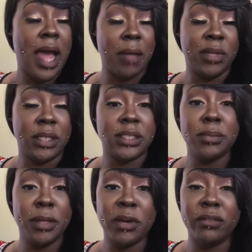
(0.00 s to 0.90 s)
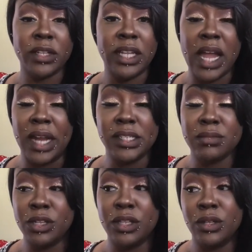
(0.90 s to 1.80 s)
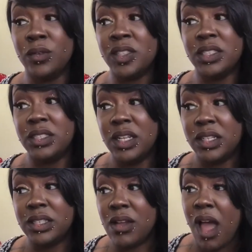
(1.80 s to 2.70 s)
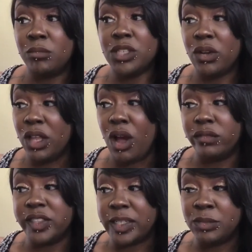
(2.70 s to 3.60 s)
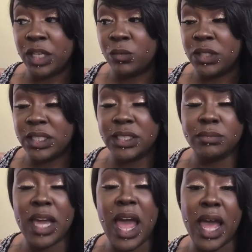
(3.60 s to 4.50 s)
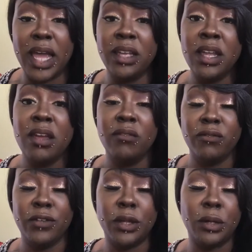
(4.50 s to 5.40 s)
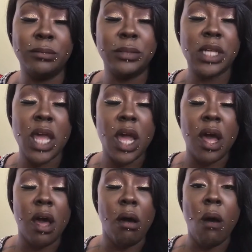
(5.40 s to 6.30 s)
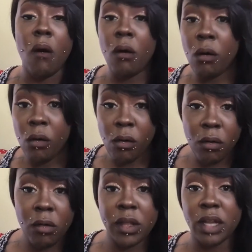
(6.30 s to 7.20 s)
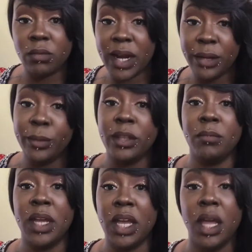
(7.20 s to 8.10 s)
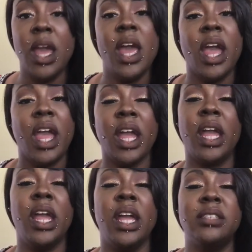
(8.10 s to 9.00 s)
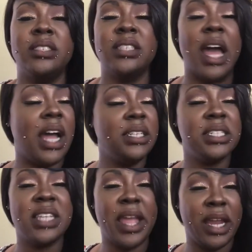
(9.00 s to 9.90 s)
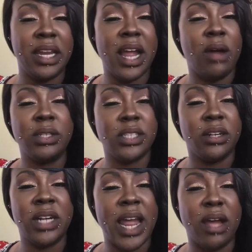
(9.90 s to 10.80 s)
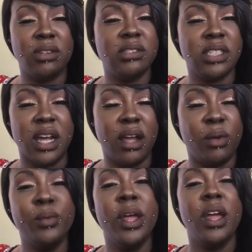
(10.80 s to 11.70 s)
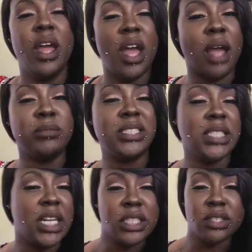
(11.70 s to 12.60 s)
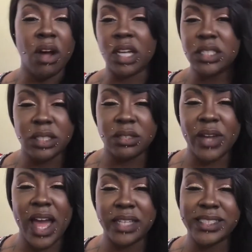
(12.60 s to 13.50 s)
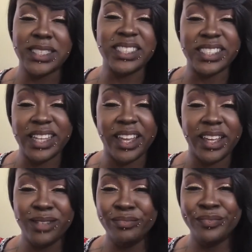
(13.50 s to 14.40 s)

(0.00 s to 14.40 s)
I mean, to be perfectly honest with you, I'm totally off subject with this, but I filmed a whole get ready with me and I just hated how it turned out. So I'm just going to talk to you guys instead